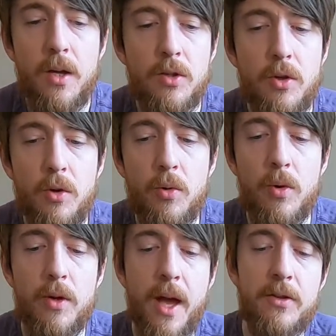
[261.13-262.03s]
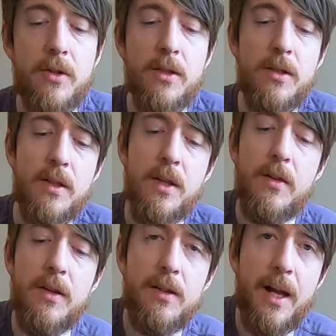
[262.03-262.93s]
So as you can
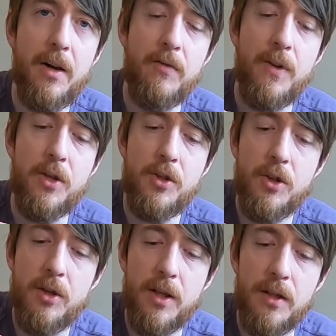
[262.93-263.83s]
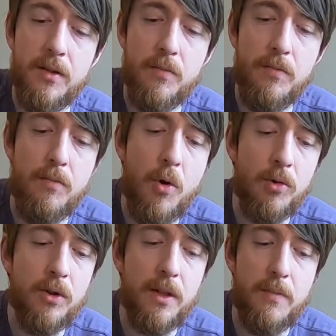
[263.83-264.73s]
see, the Cloudventure is
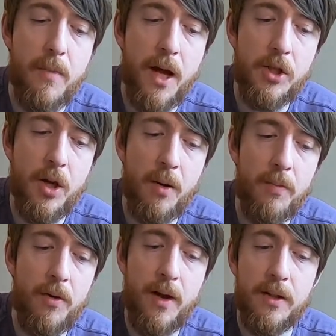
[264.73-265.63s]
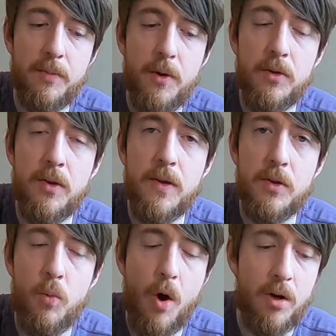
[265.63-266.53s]
mostly mesh upper as opposed to
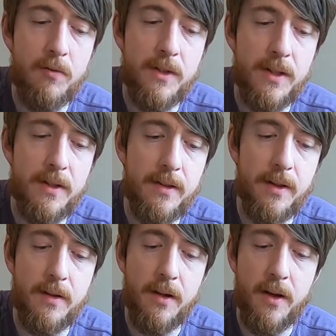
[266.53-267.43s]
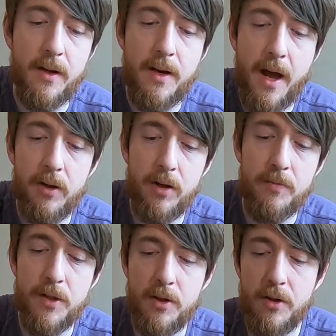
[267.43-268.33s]
this water resistant
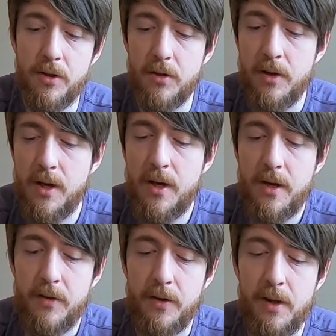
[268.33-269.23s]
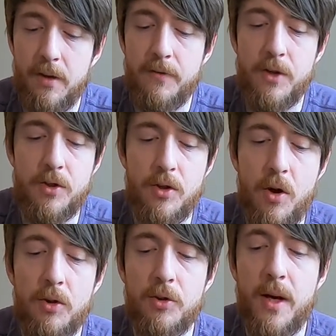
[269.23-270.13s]
nylon material. The Cloudventure
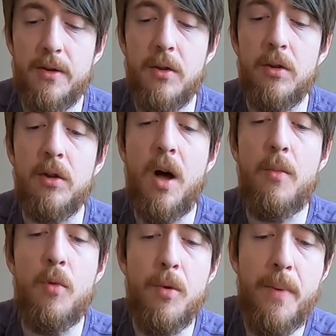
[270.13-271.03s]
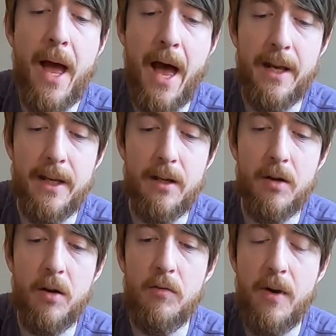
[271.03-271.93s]
also has a lot more
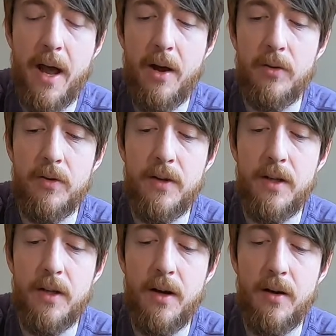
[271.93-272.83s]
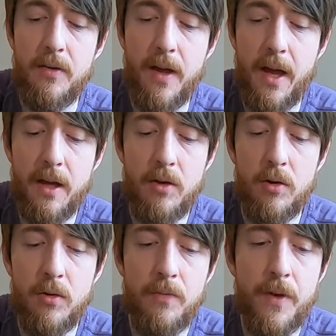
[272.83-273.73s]
padding around the
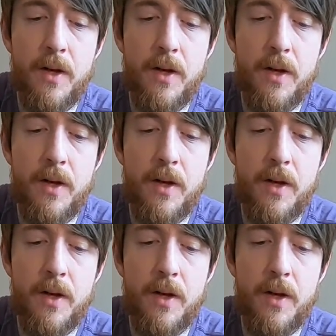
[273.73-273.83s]
ankle.